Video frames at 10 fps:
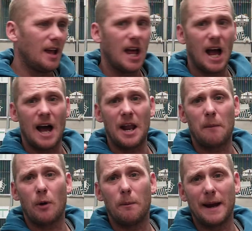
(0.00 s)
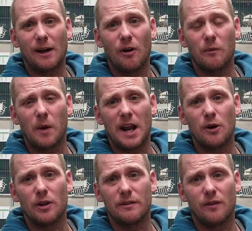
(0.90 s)
And I'll put a peg on when I
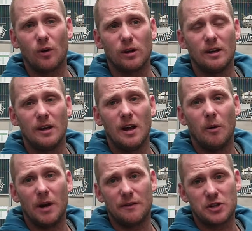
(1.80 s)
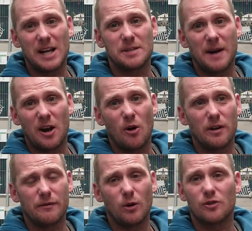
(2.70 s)
know they're full. When I've checked when I know they're
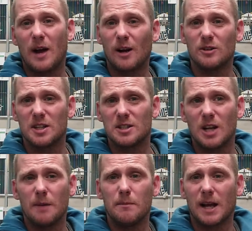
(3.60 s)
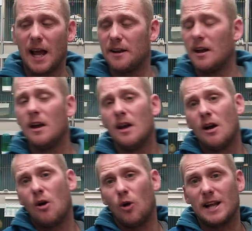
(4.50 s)
full, so I ain't going to disturb them again.
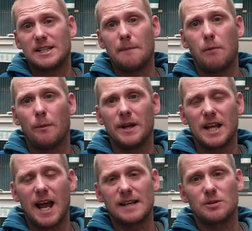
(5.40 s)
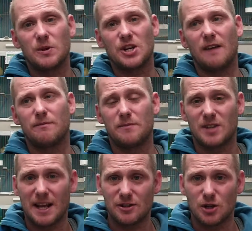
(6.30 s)
Unless I'm bobbing the eggs, which I
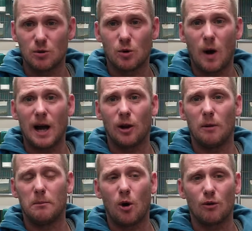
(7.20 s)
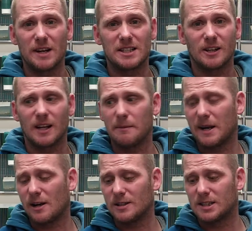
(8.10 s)
tend to do quite a lot more recently
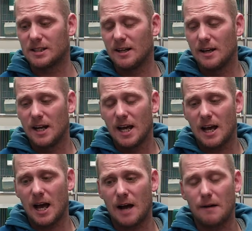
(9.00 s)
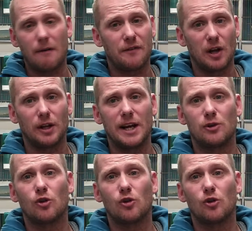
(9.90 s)
because uh, I feel that it does